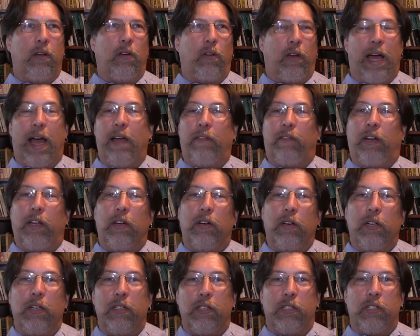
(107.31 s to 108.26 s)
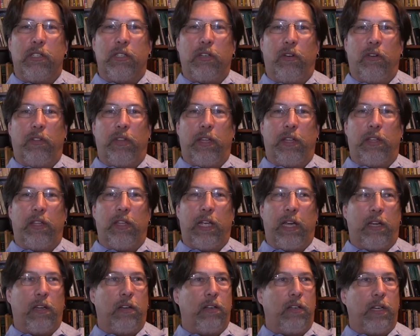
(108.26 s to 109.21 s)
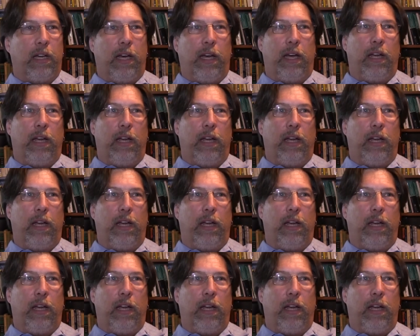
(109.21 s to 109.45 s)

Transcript: livelihoods, so that they could